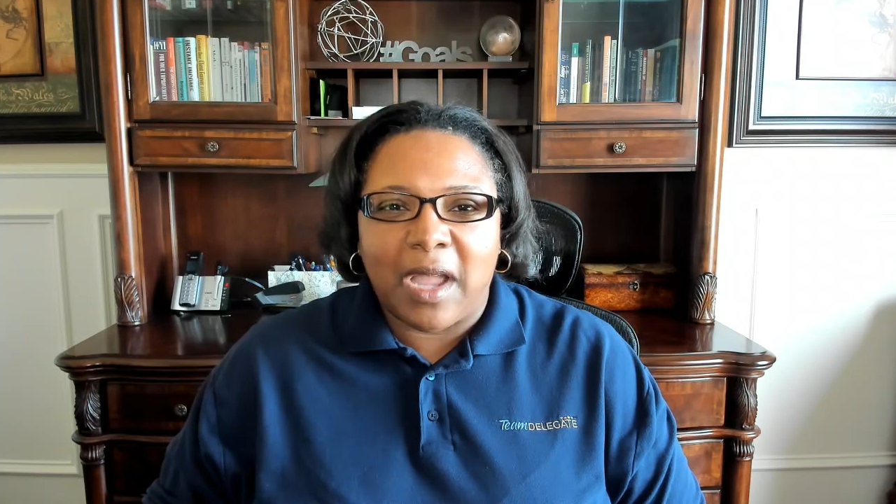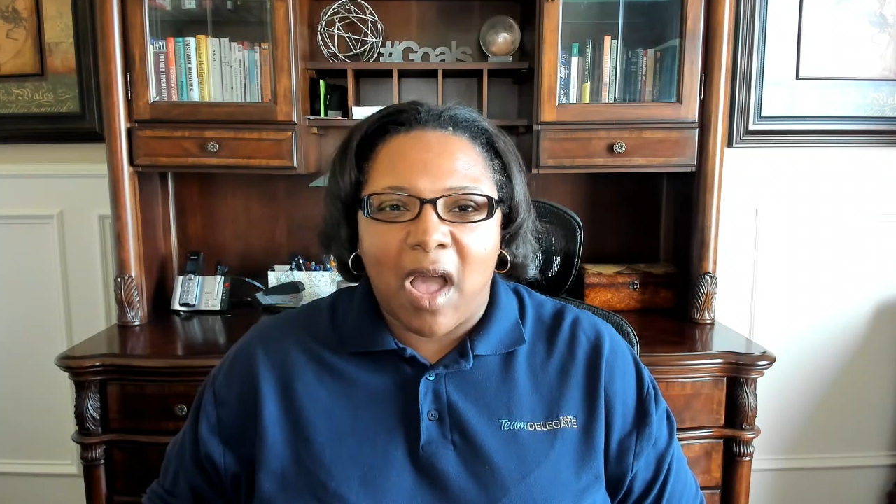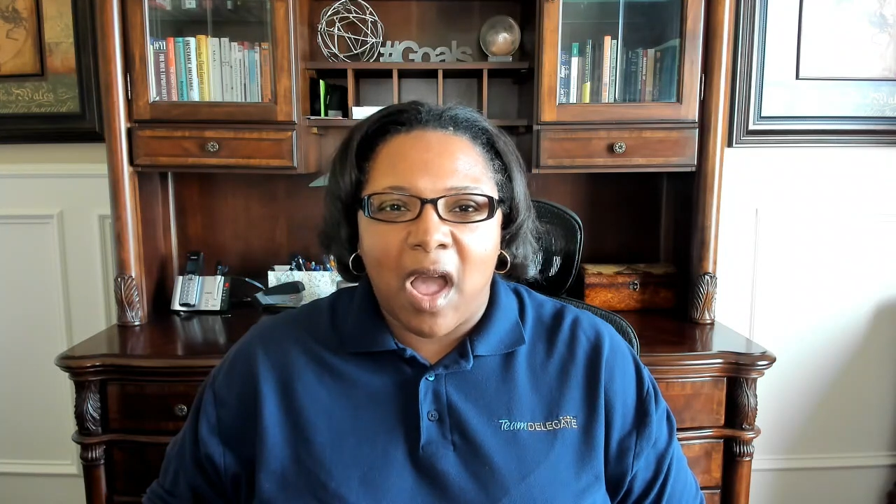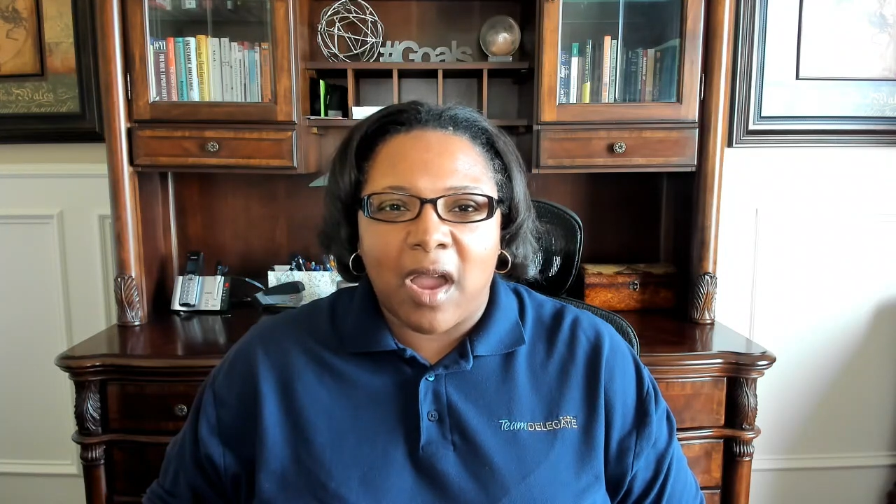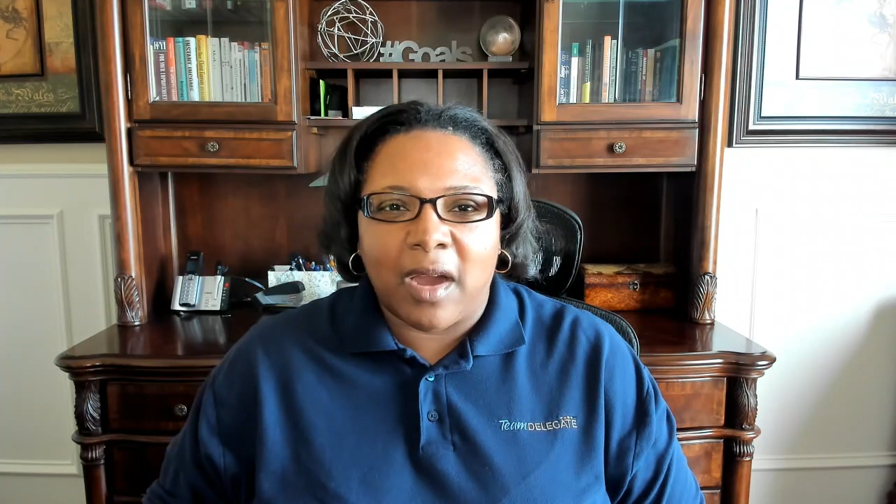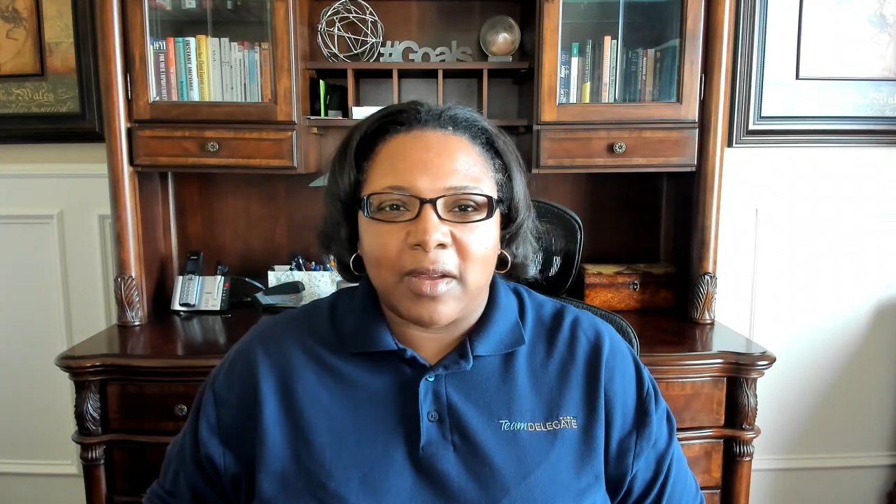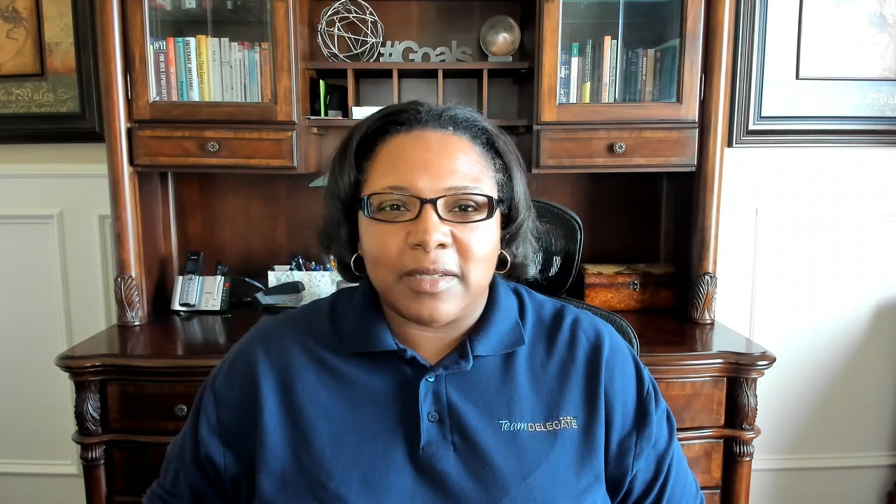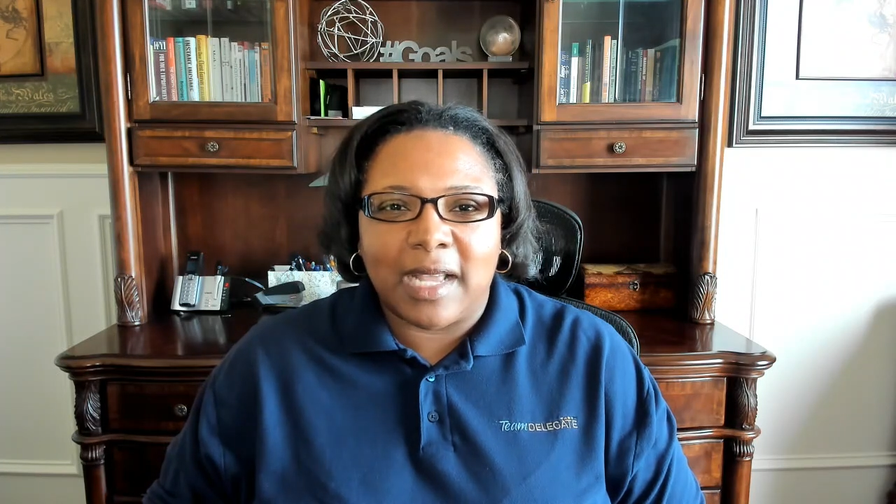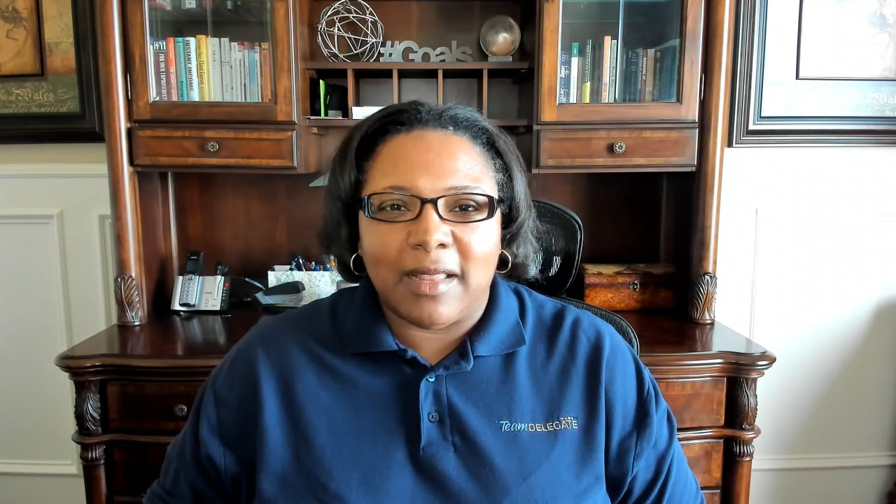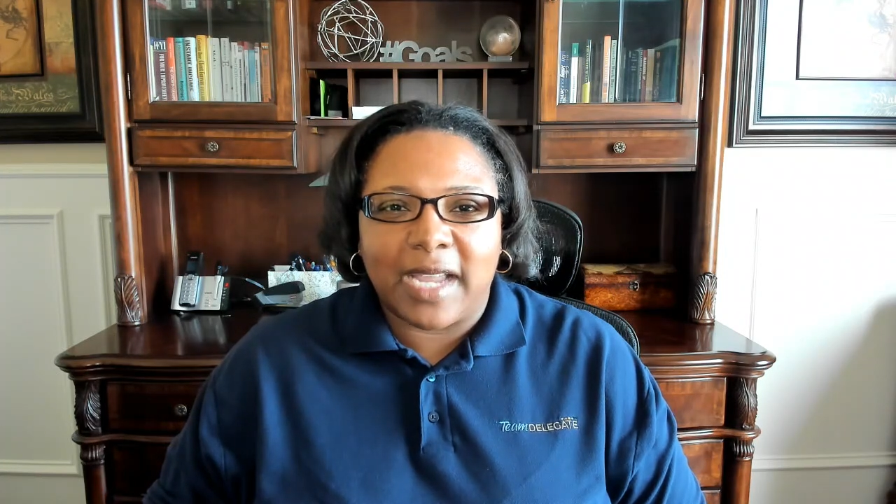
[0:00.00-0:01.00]
our
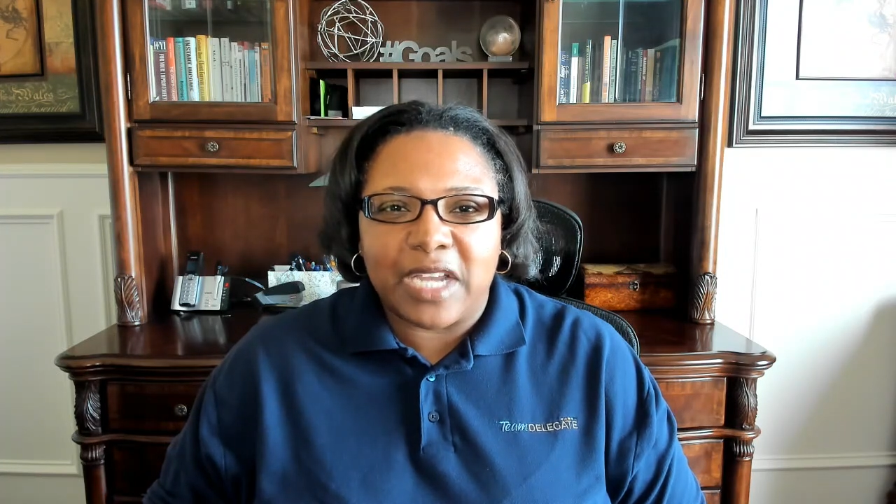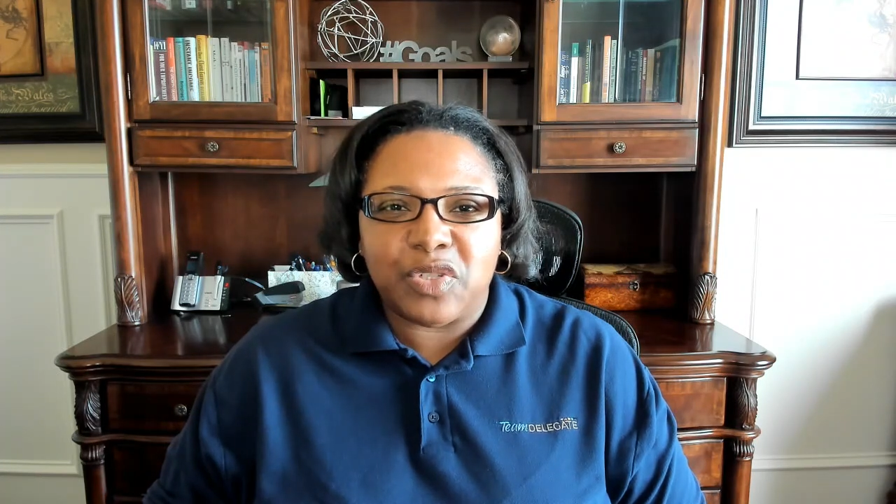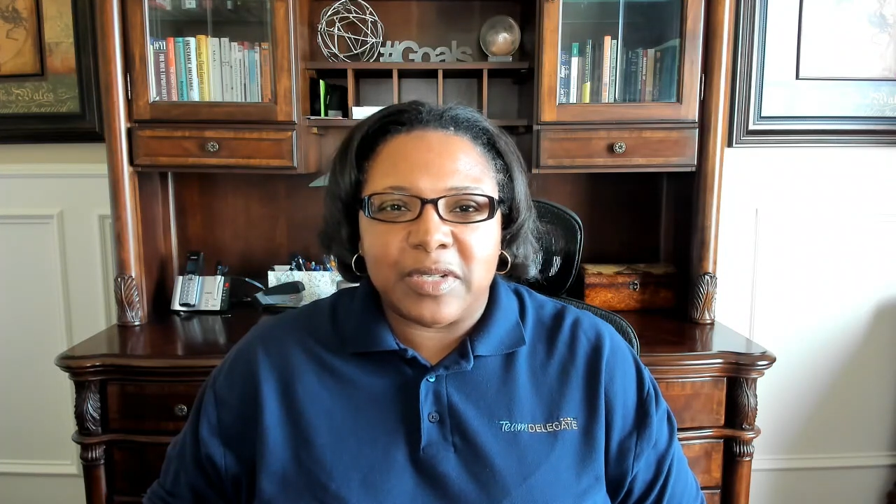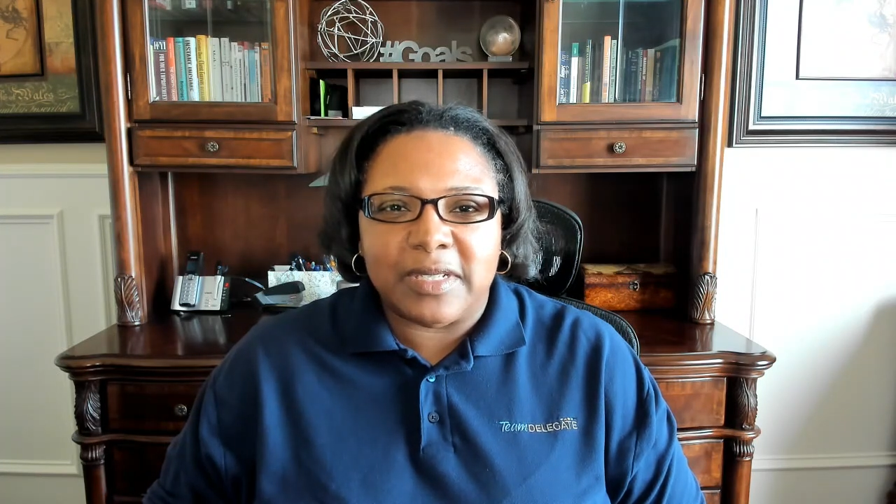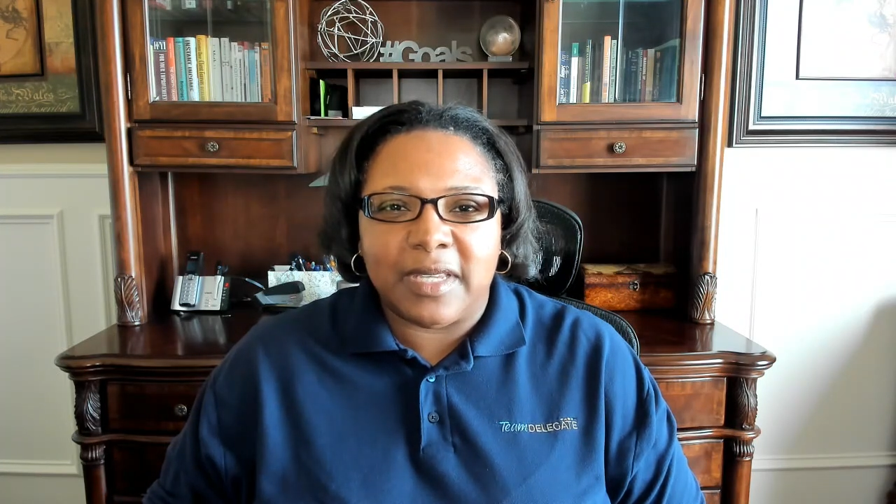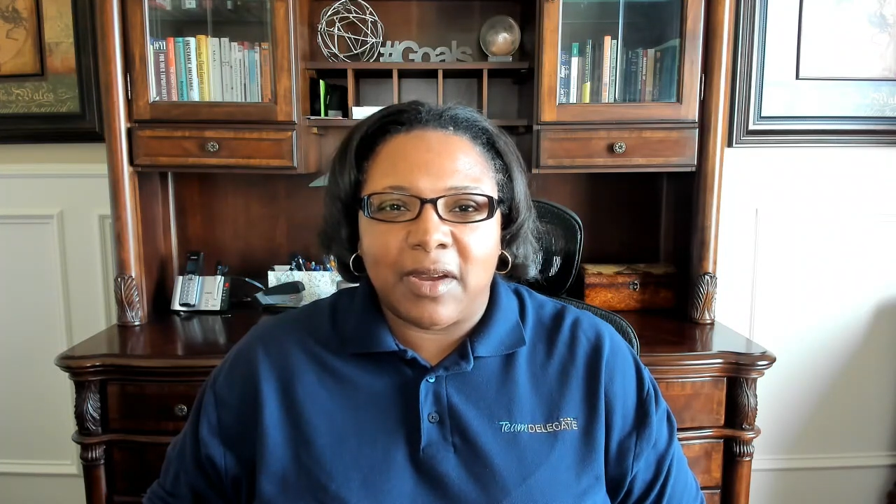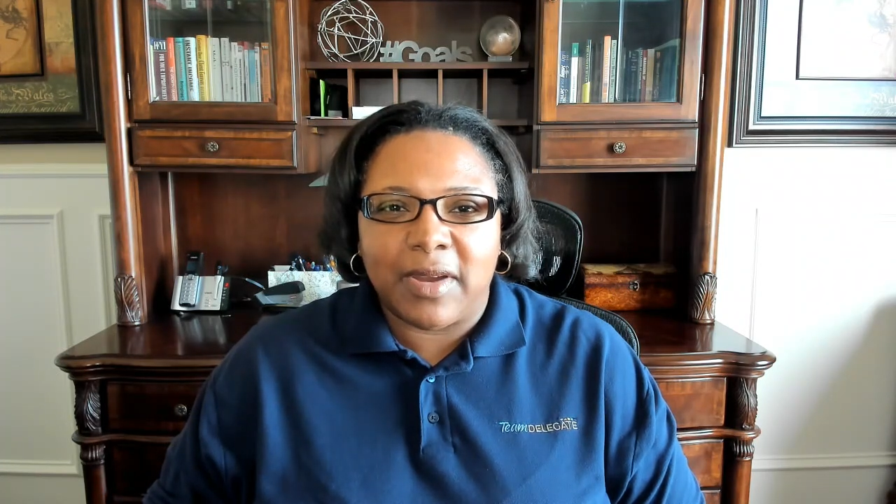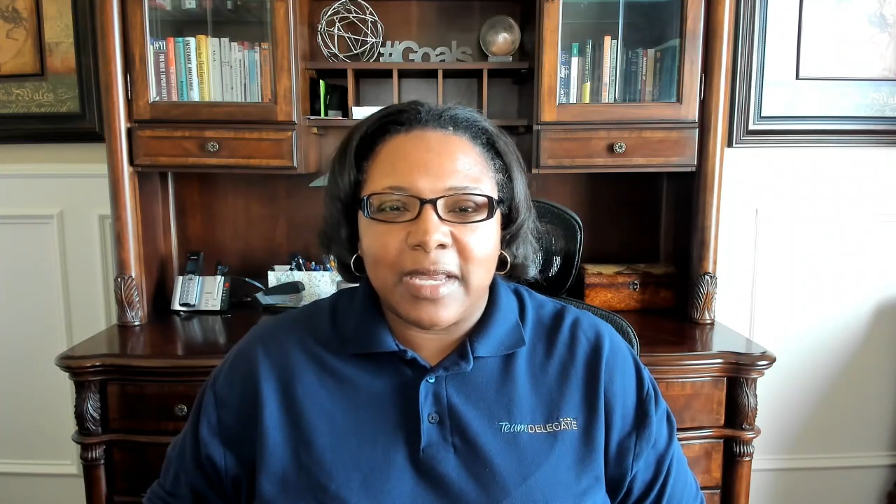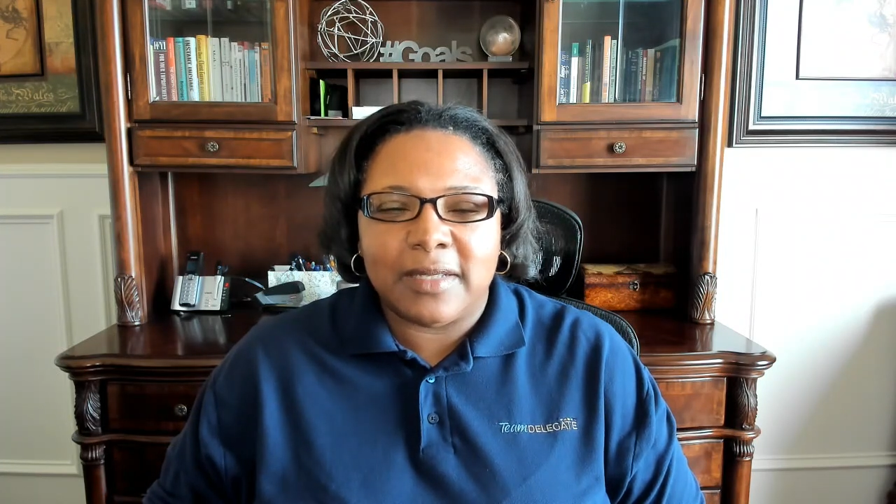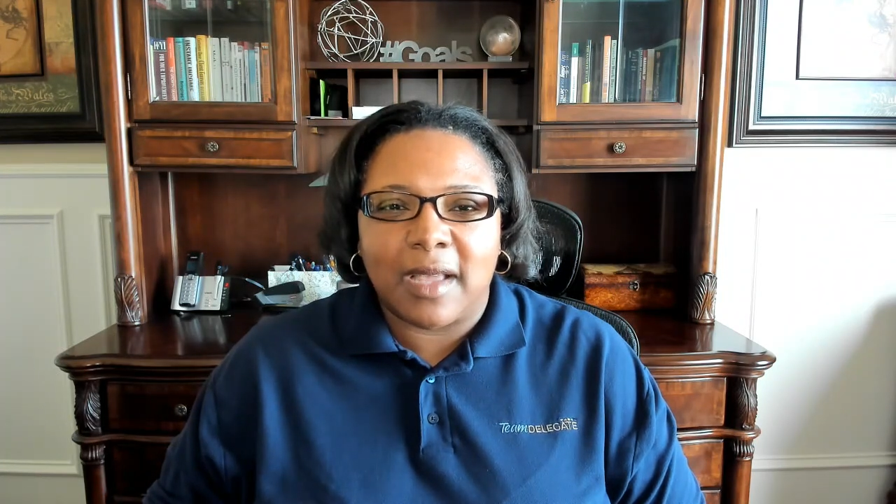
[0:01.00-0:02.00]
delegation
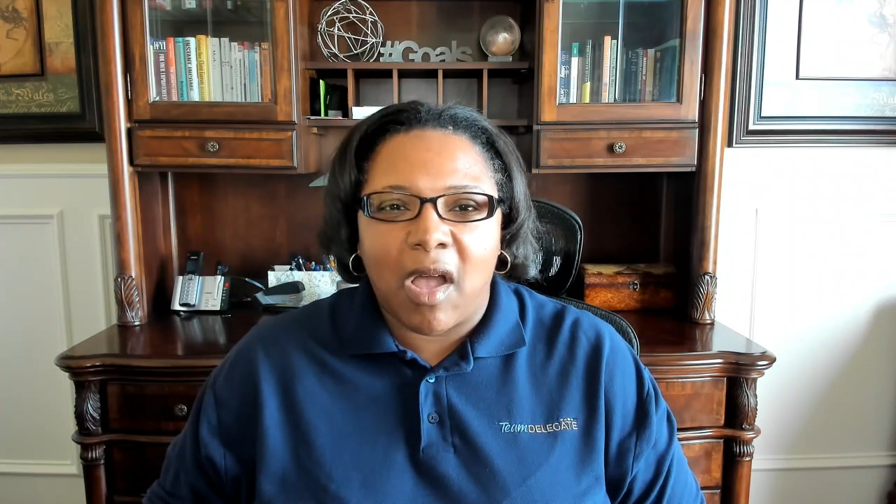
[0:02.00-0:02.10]
series